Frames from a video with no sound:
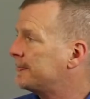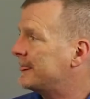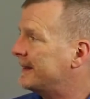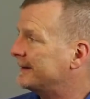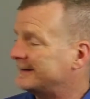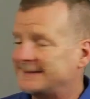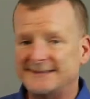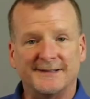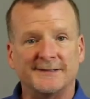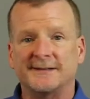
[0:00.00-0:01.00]

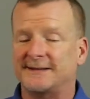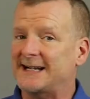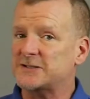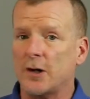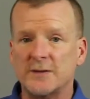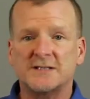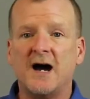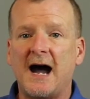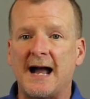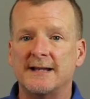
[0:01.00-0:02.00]
You know, that's all he's
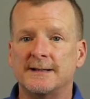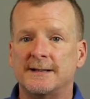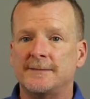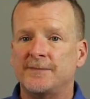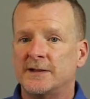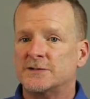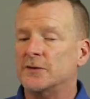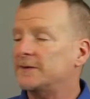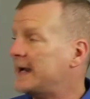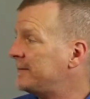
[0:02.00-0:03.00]
got.
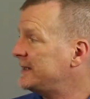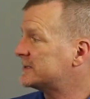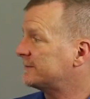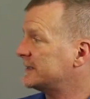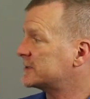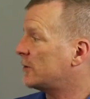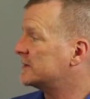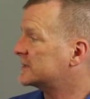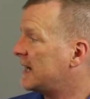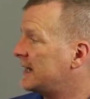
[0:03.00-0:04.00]
So that means if it's all
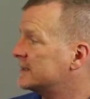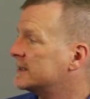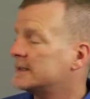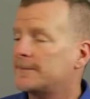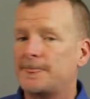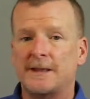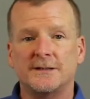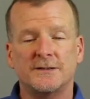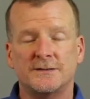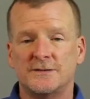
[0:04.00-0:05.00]
he's got,
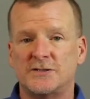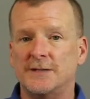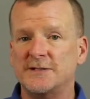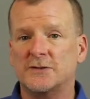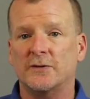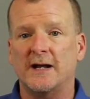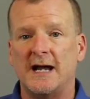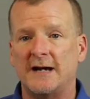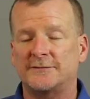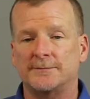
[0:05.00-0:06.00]
Jimmy's going to
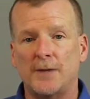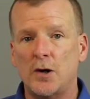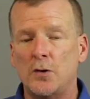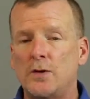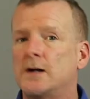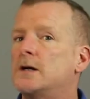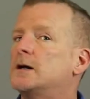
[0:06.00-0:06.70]
have to mow